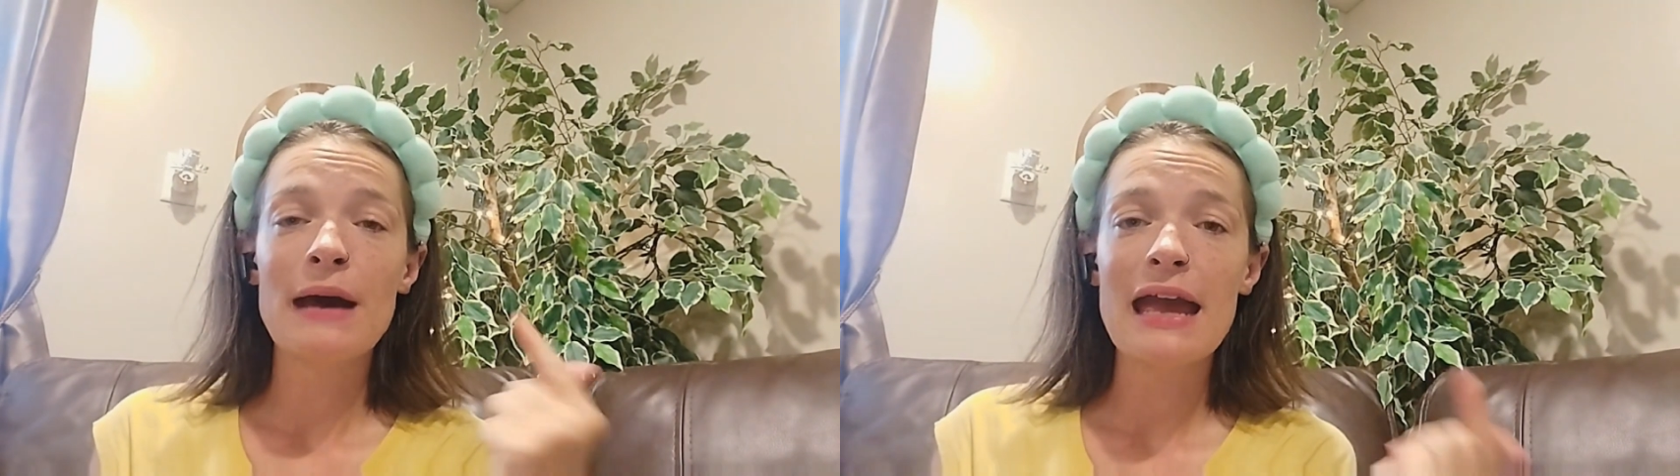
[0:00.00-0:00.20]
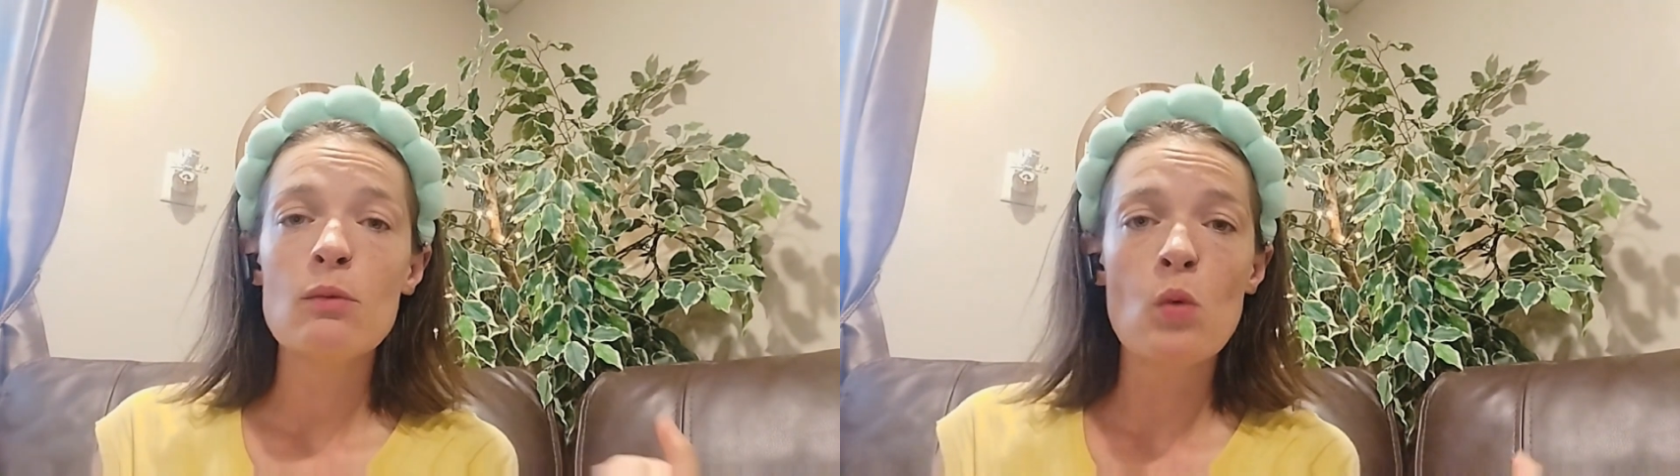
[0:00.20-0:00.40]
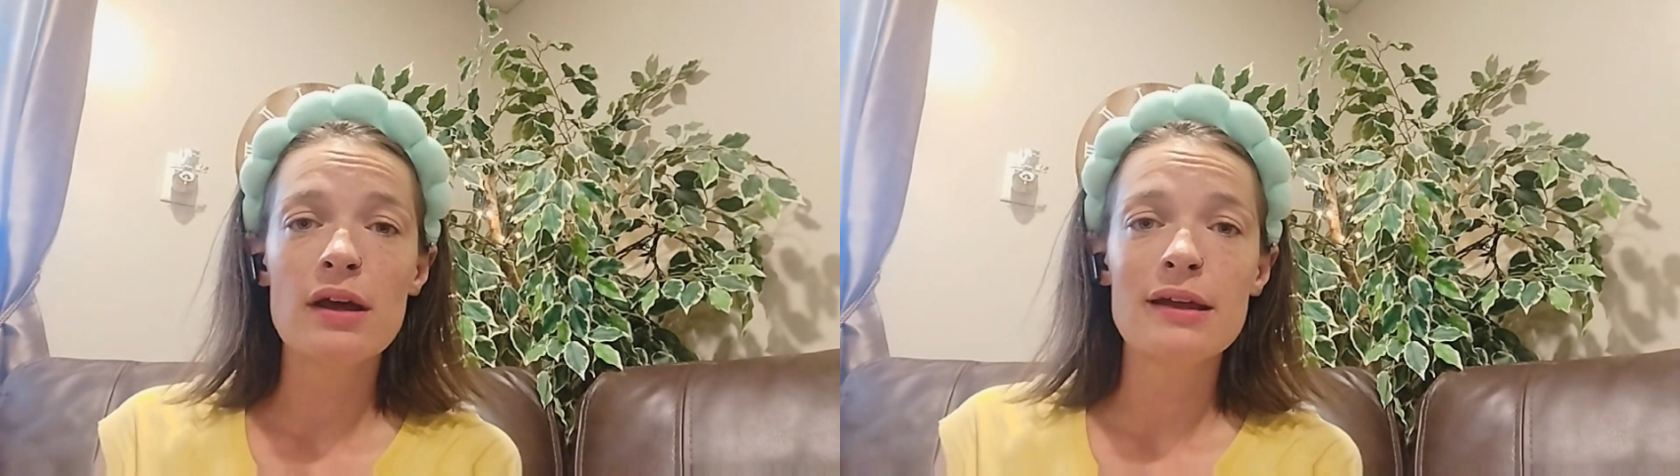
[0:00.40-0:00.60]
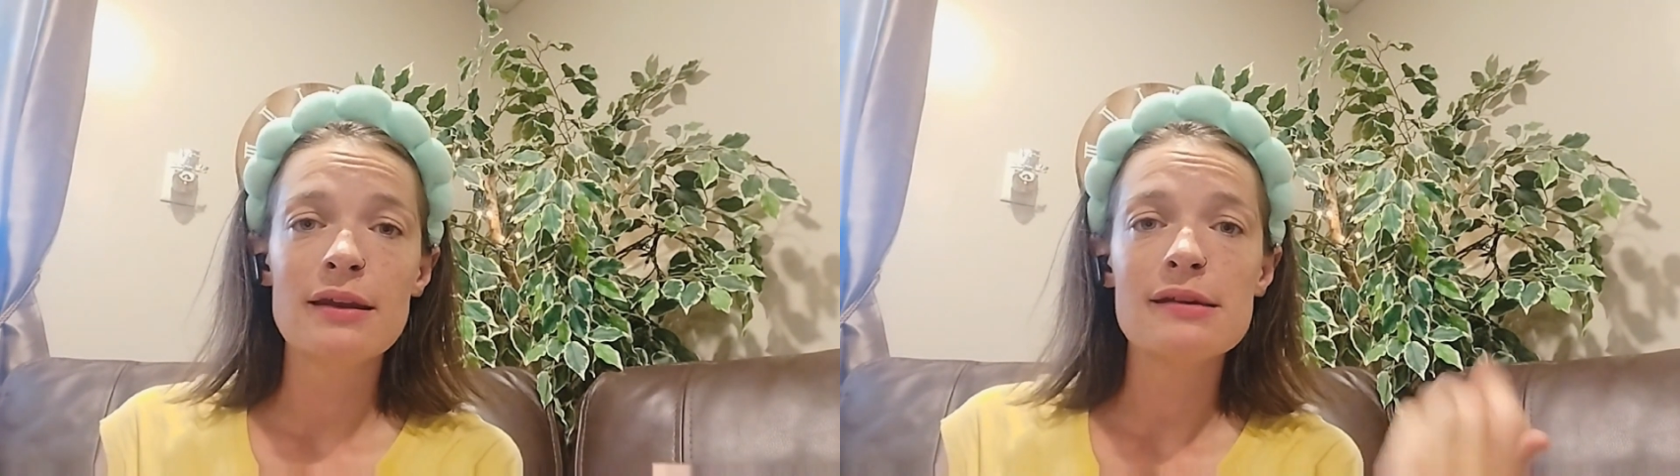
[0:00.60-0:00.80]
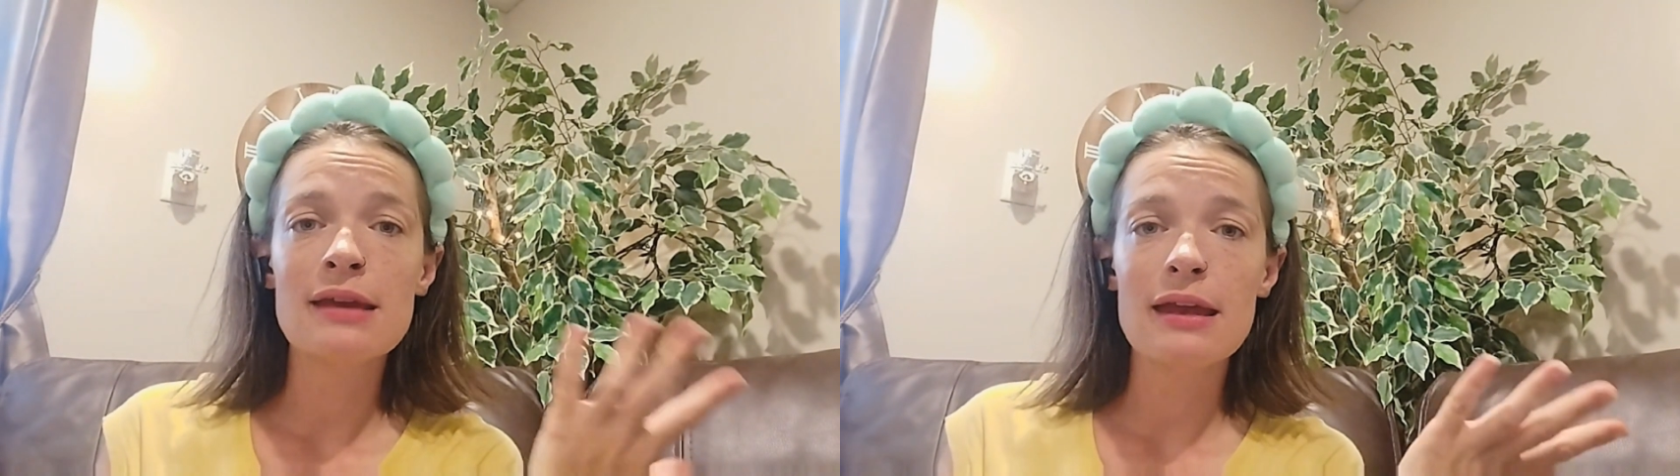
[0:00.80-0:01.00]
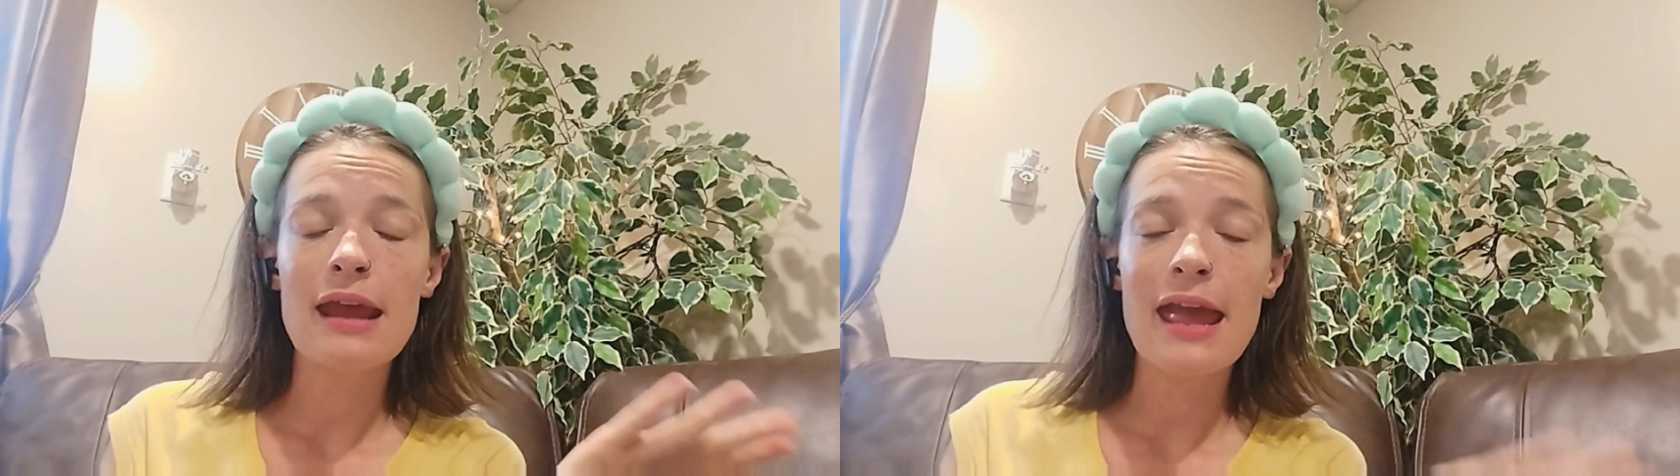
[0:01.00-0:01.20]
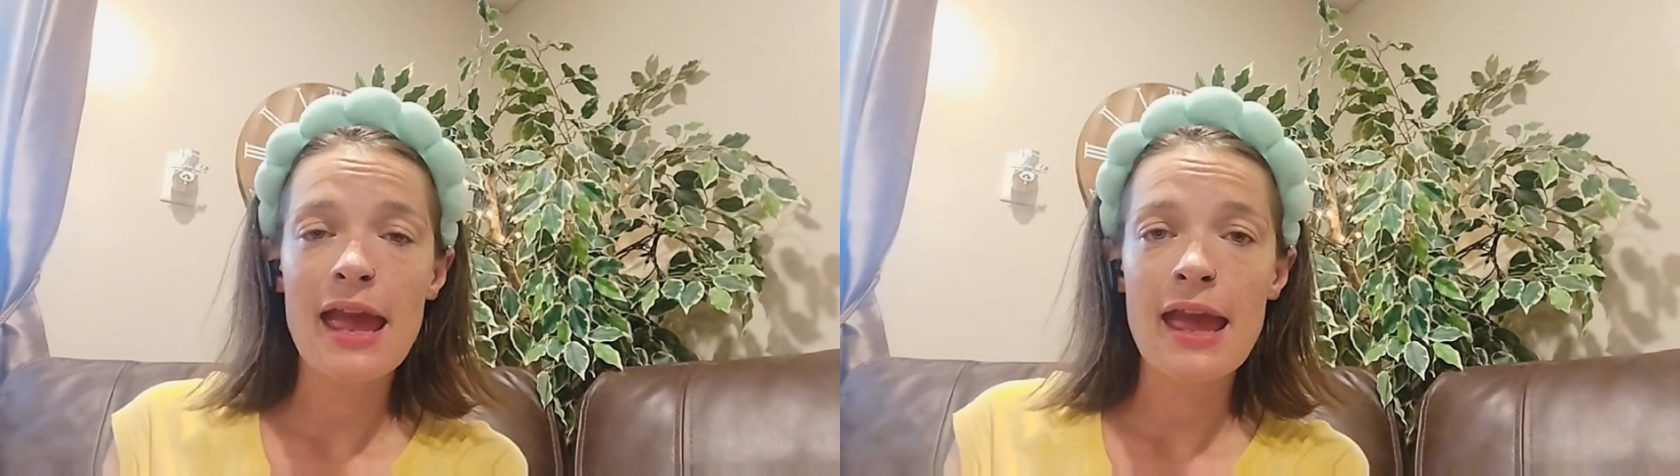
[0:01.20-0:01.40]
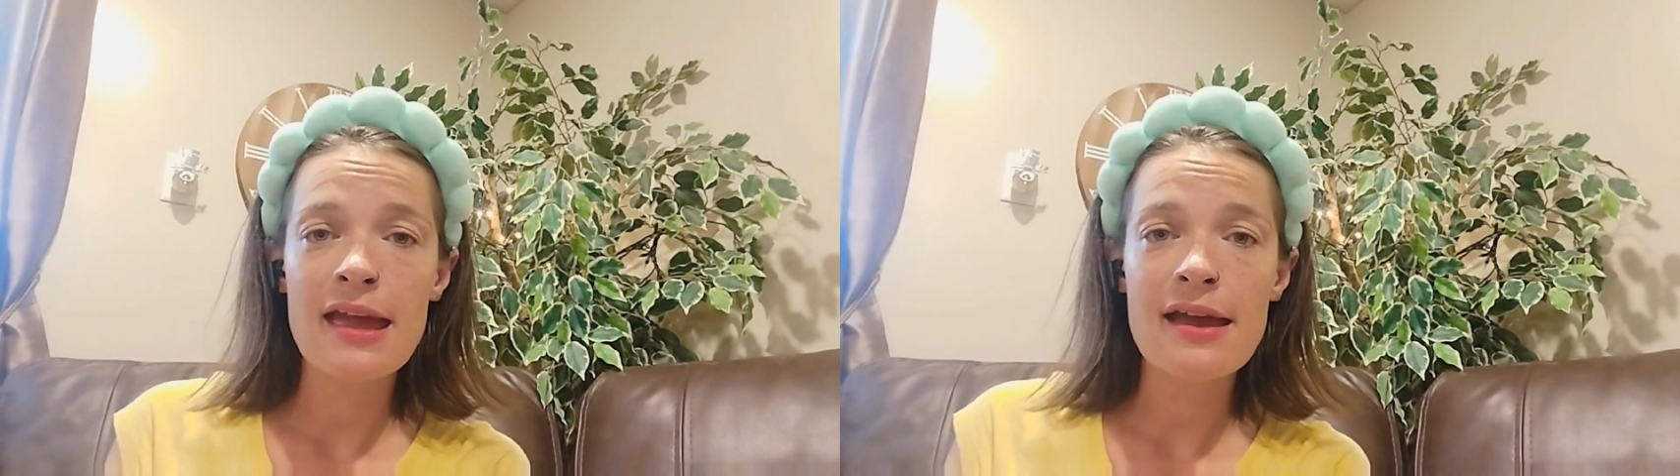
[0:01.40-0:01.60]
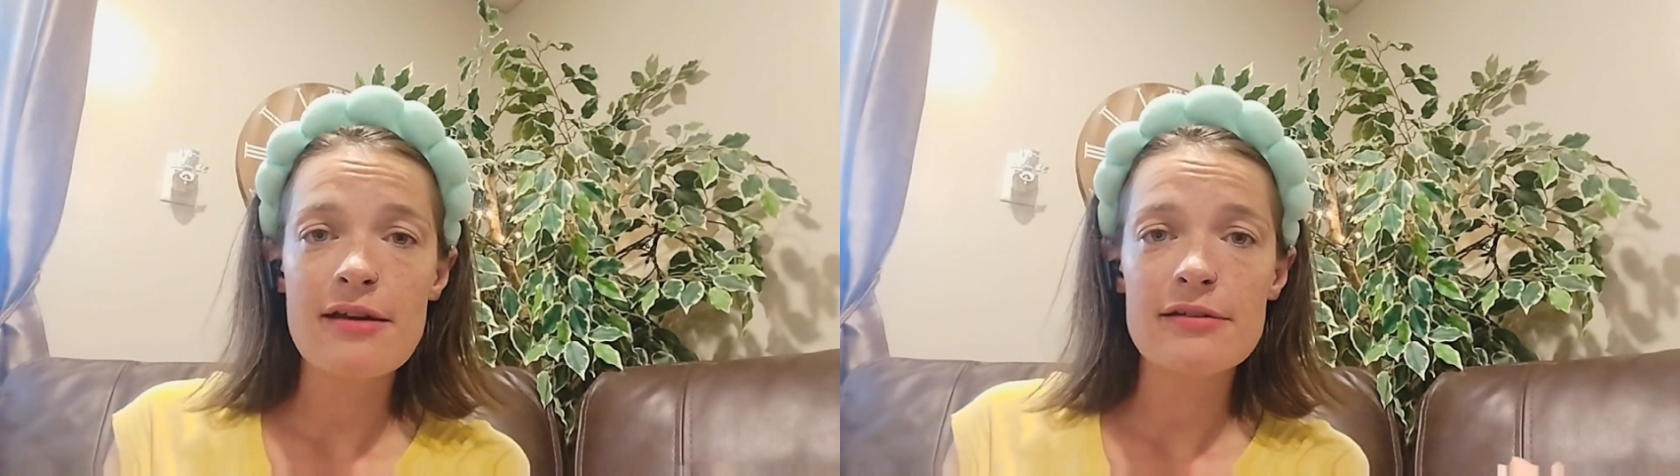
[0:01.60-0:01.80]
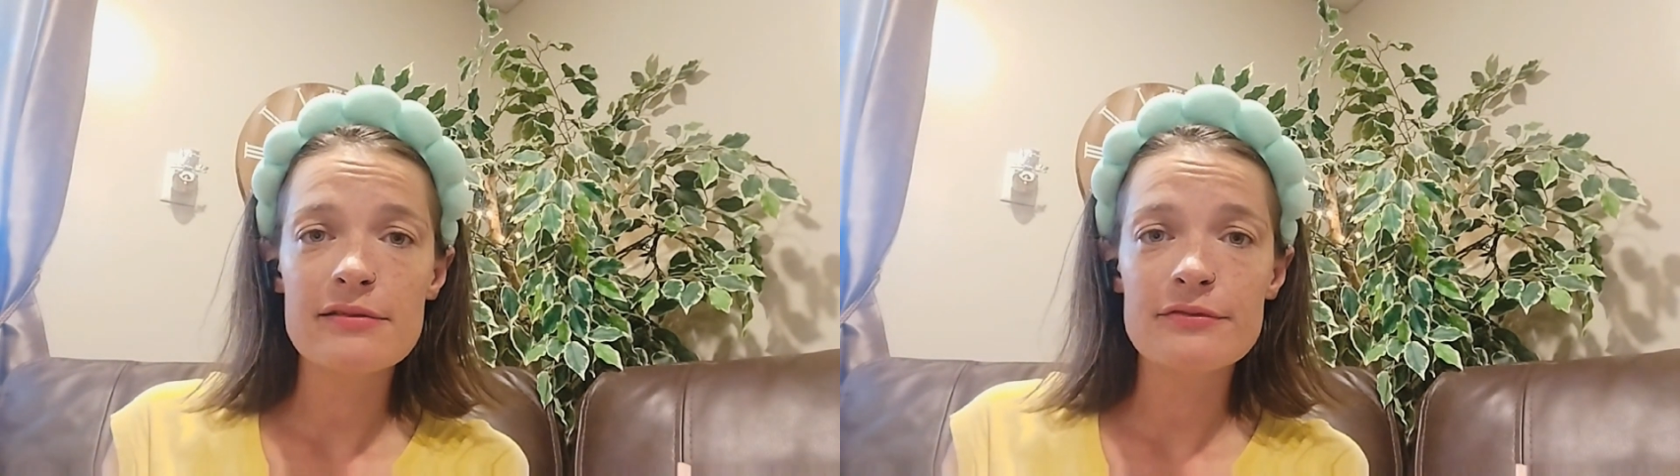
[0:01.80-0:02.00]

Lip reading: buy one, get a